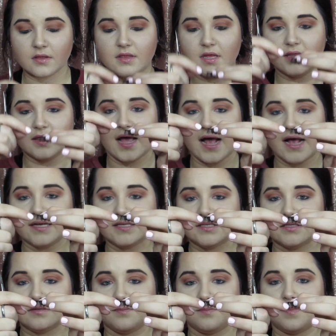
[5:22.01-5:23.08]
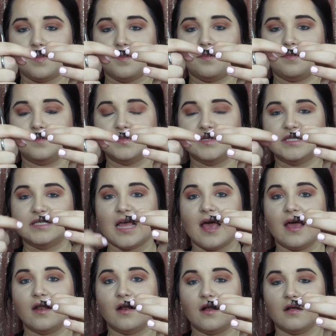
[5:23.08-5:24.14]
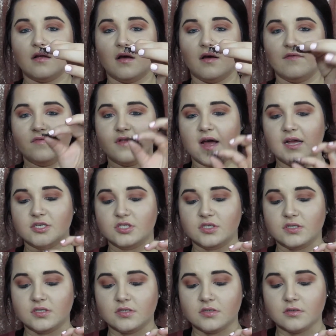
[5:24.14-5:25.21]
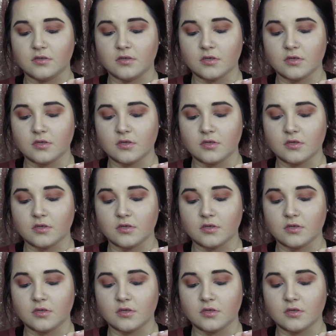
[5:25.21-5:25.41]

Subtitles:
the last set of lashes.